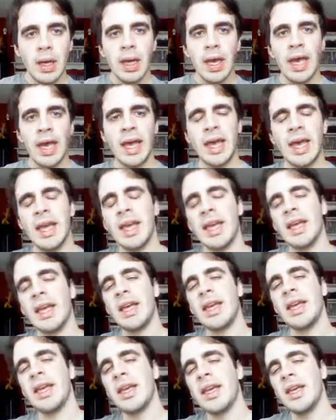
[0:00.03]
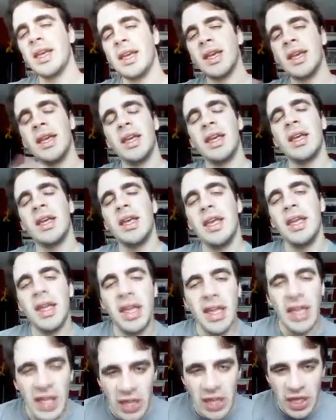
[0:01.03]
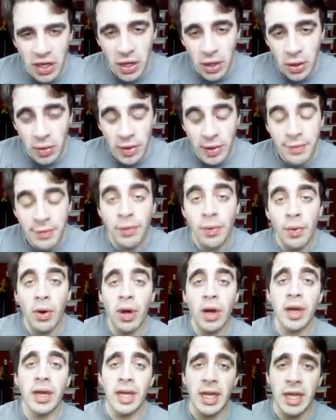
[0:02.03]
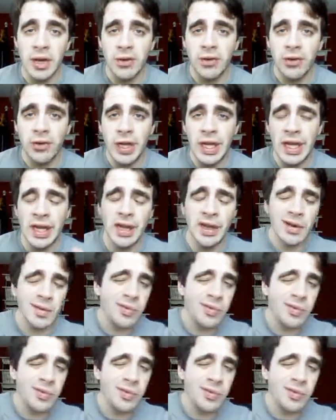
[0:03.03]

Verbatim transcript: Hey, yo everyone, Andrew here,